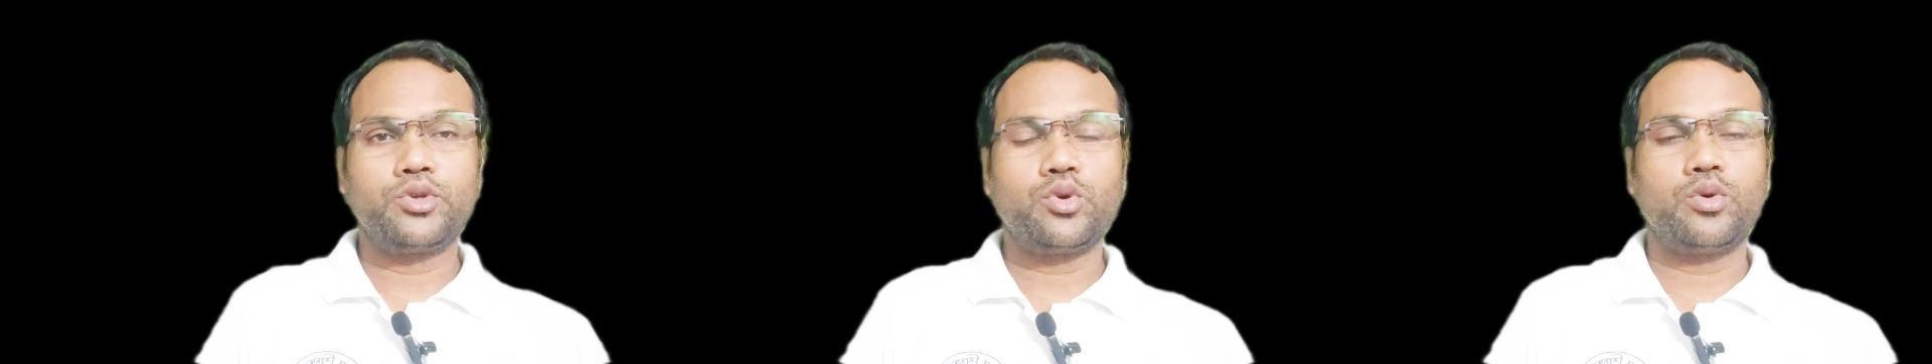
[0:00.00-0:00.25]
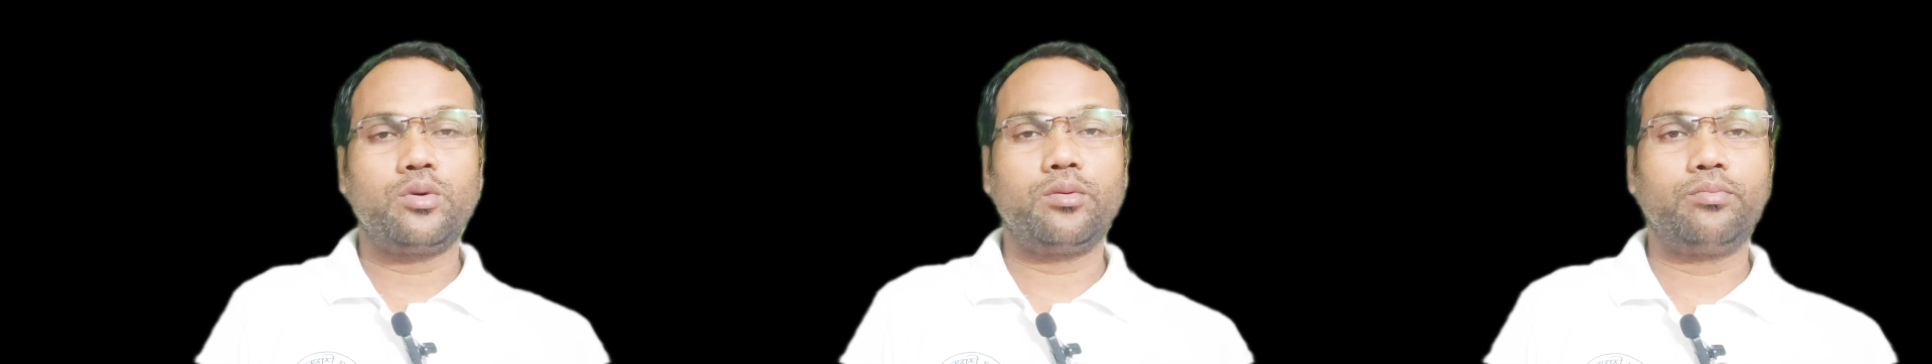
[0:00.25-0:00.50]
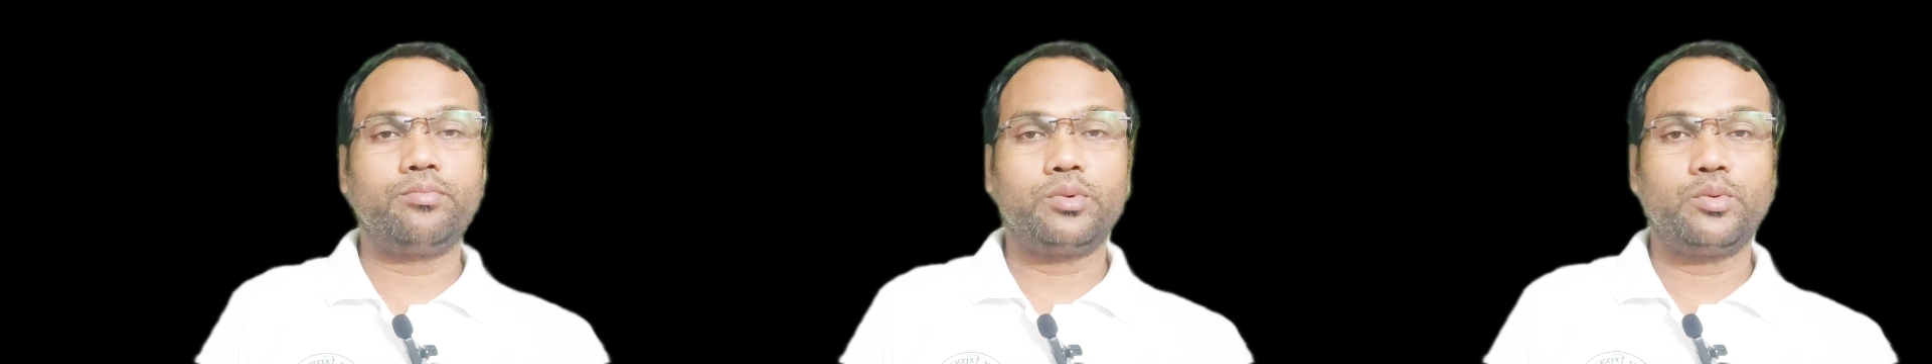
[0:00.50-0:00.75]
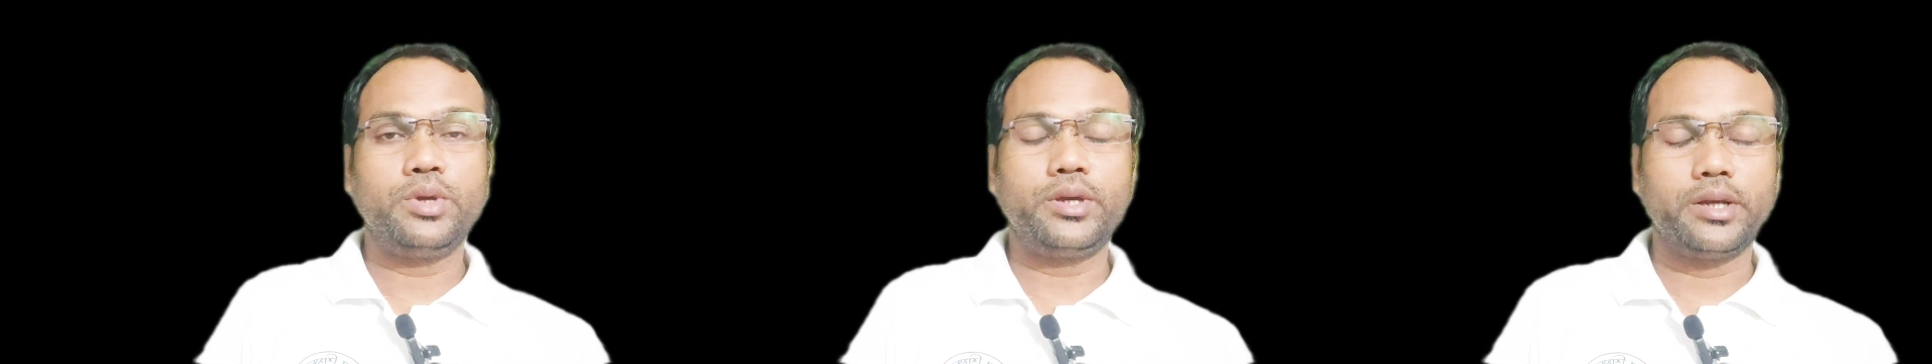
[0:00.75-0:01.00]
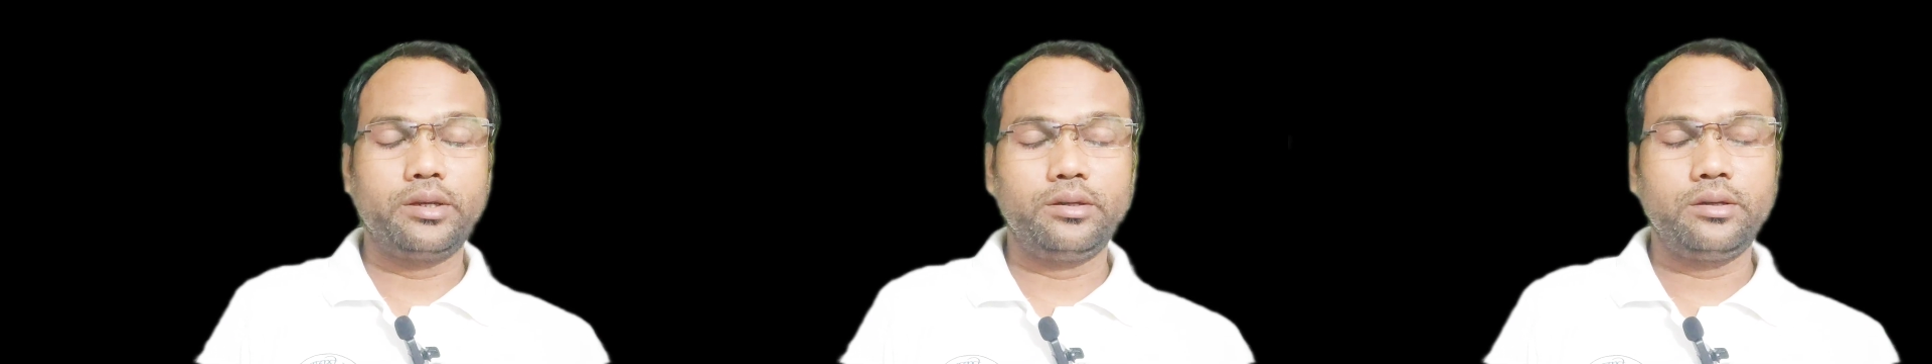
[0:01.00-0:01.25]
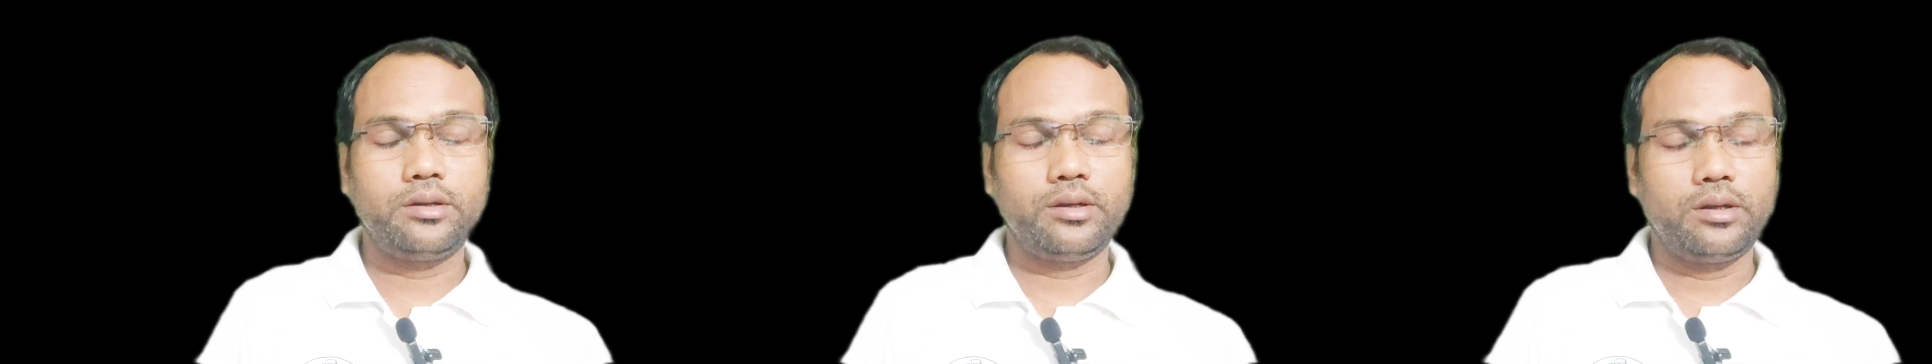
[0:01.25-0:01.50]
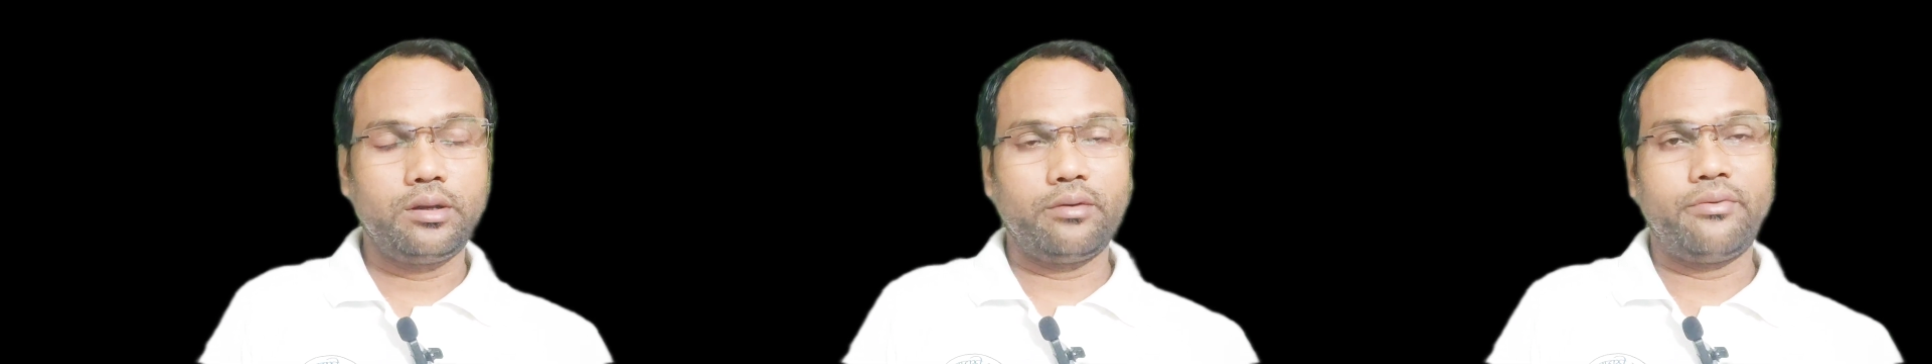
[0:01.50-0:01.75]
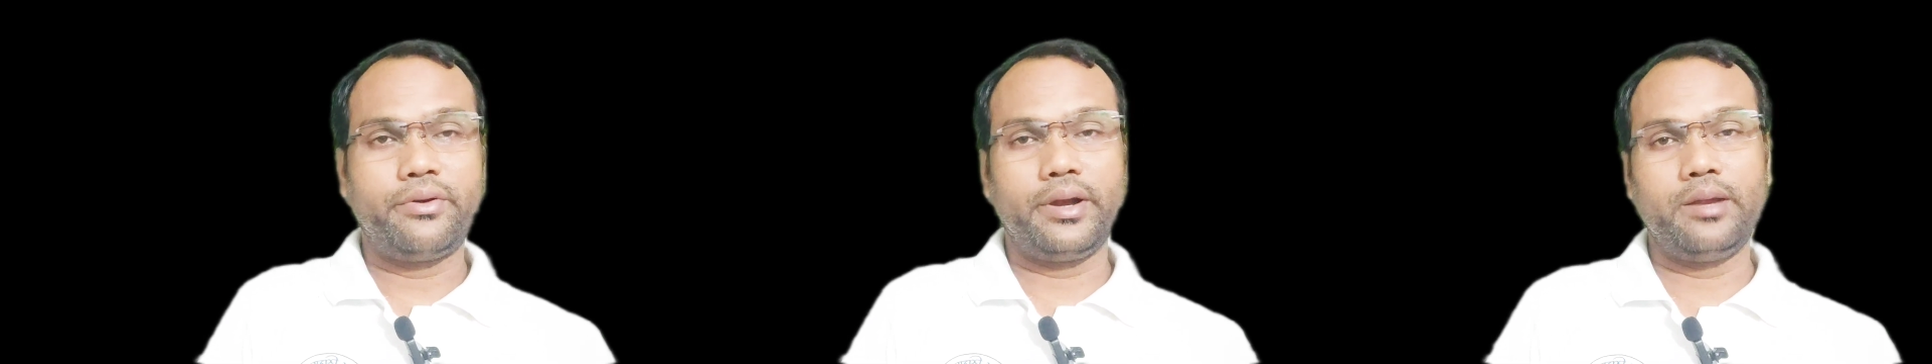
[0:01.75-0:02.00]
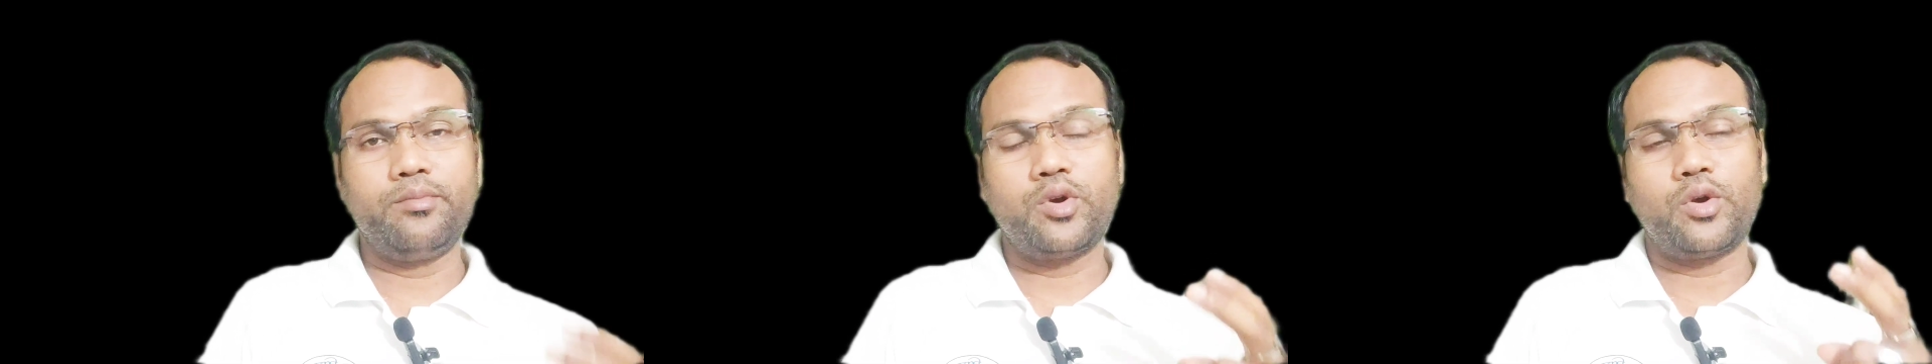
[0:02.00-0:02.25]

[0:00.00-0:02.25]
So we can frame,